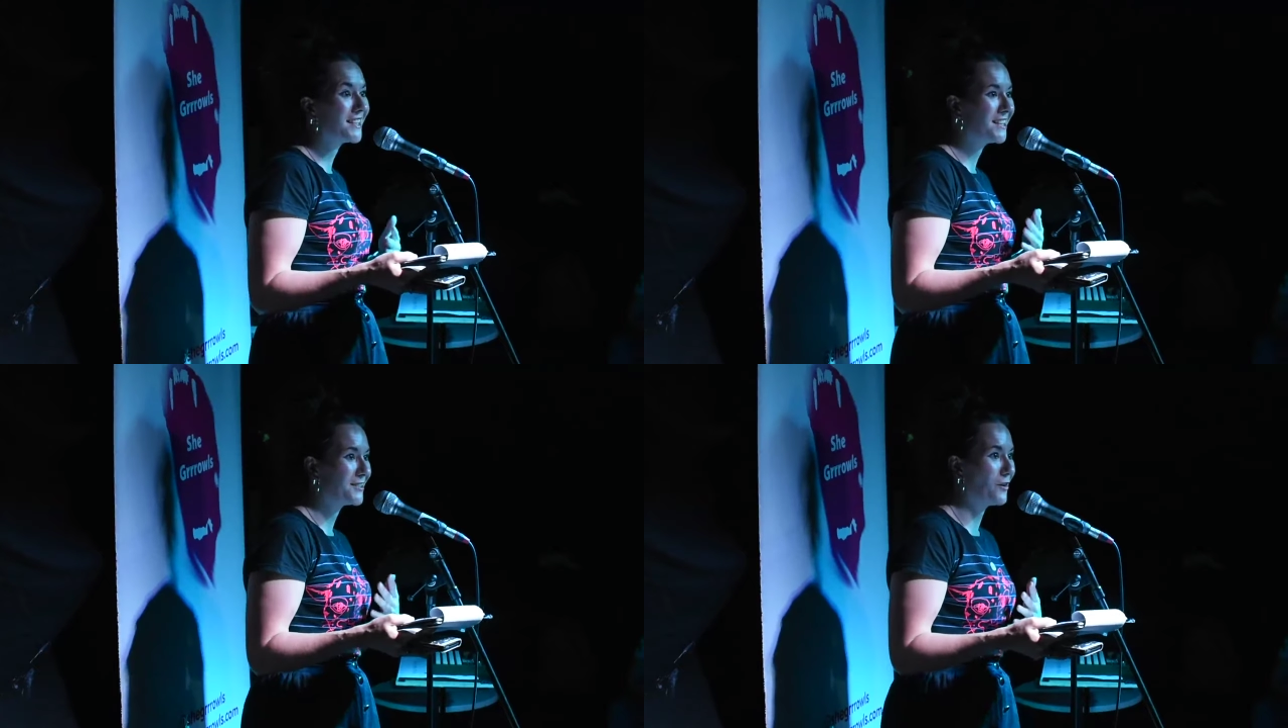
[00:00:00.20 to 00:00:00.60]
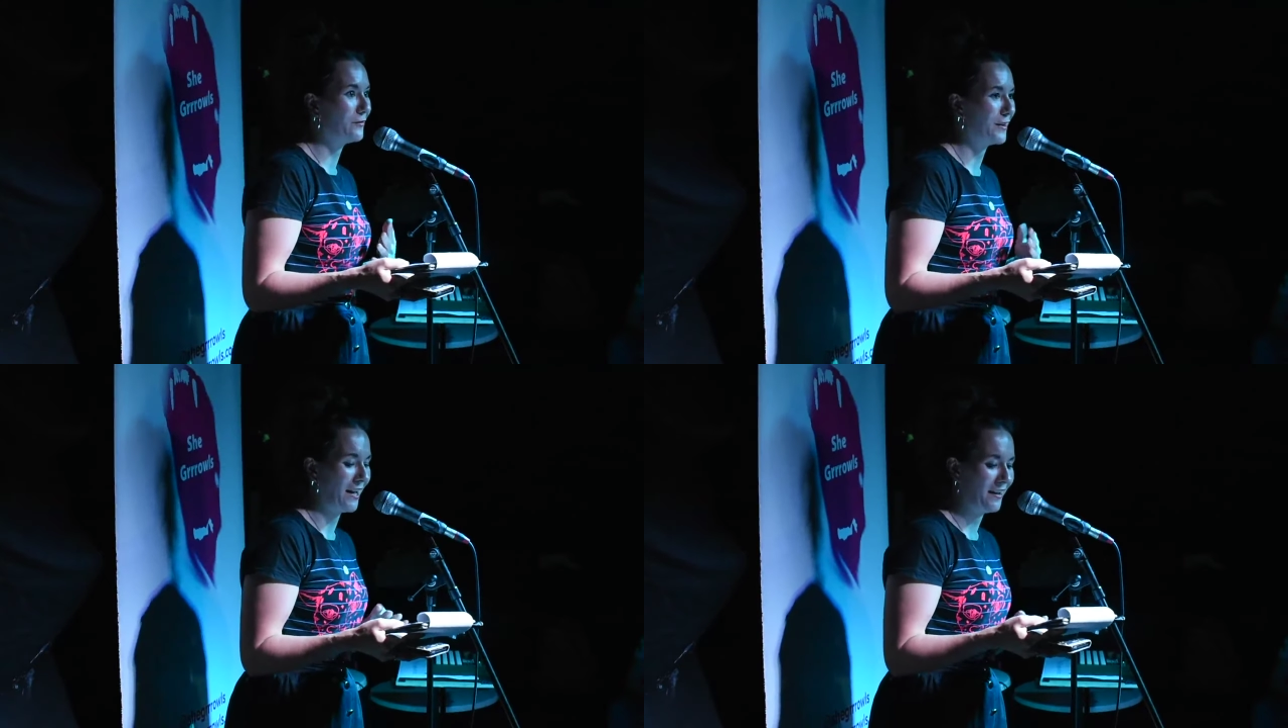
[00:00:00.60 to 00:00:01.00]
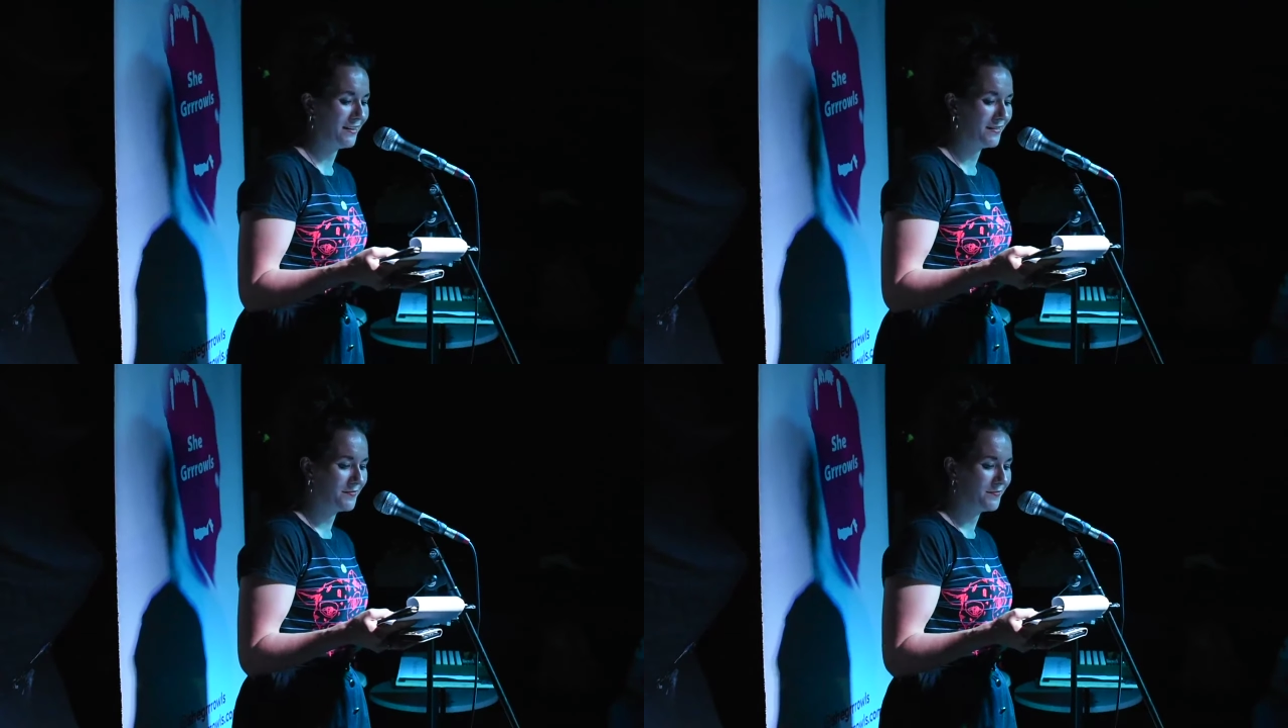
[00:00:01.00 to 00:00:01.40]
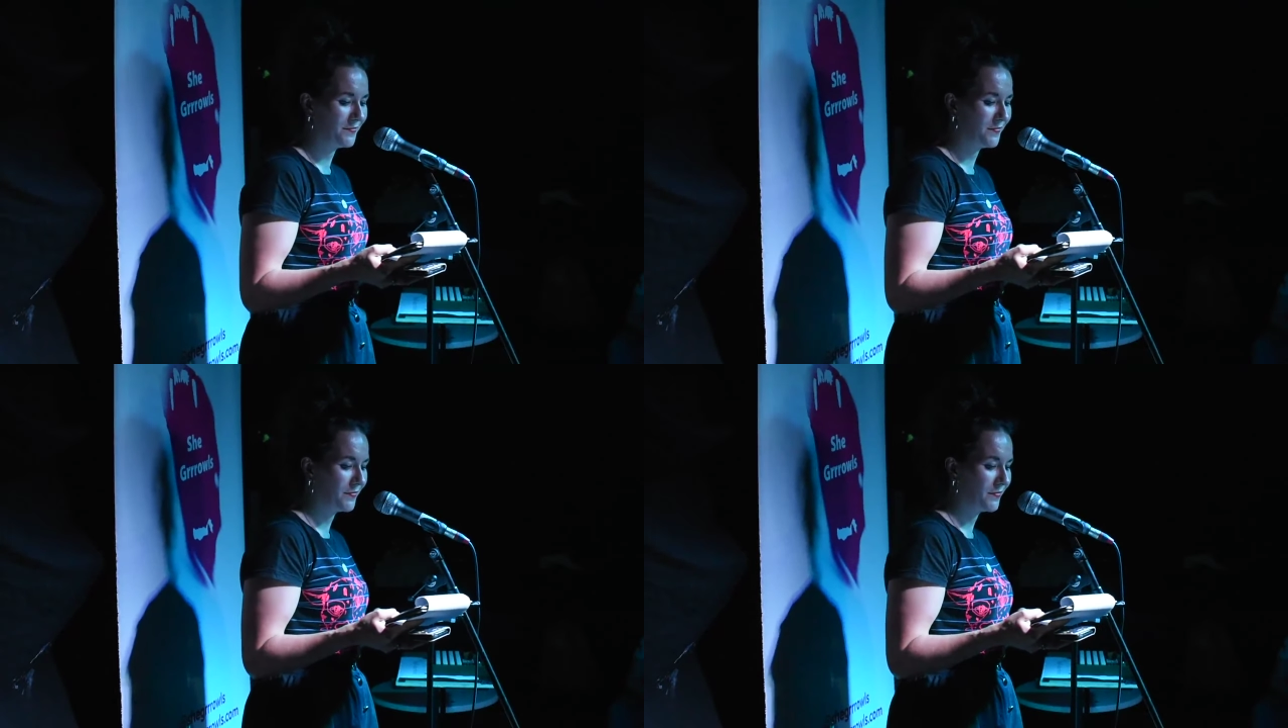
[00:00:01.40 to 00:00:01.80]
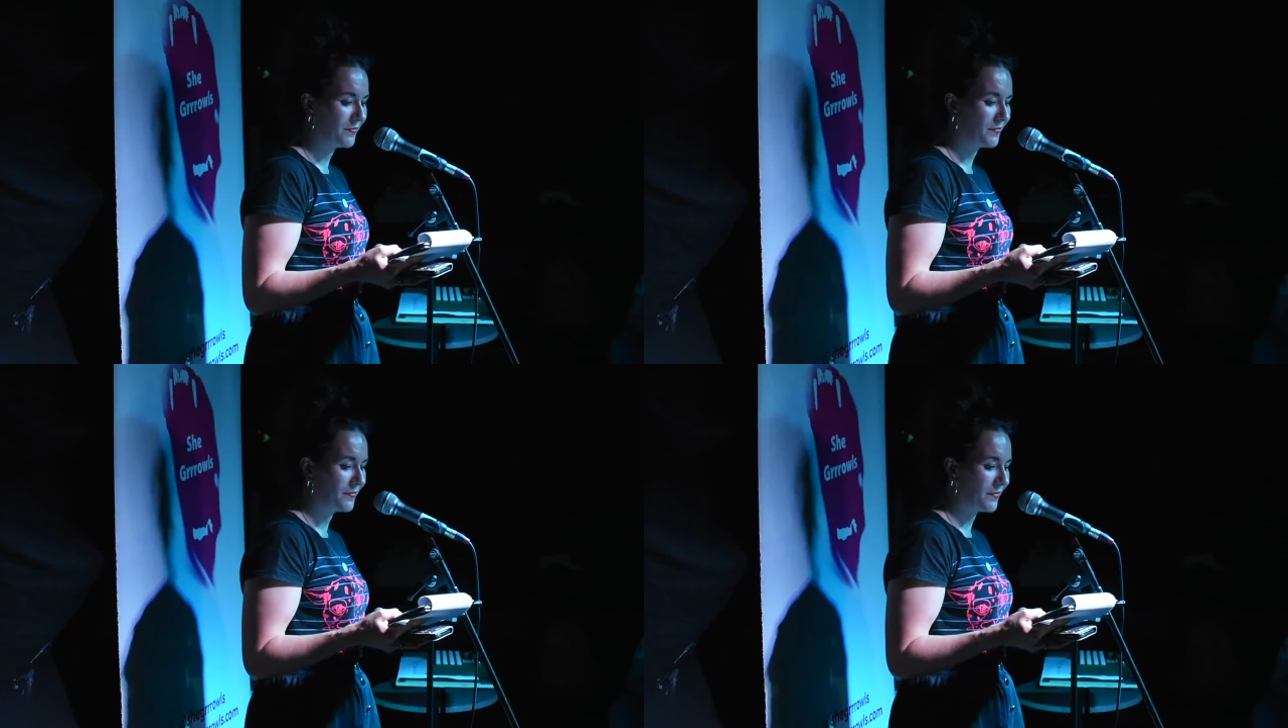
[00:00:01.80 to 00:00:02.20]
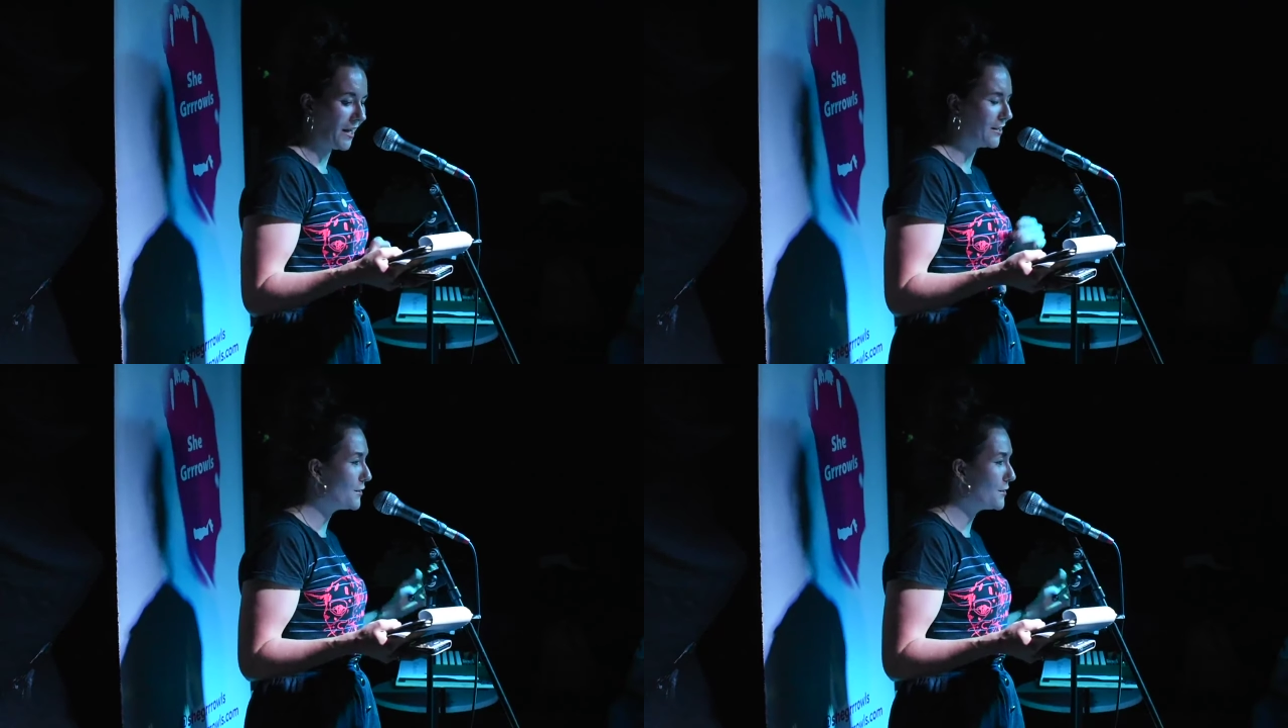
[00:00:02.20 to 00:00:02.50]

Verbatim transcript: It's off again. And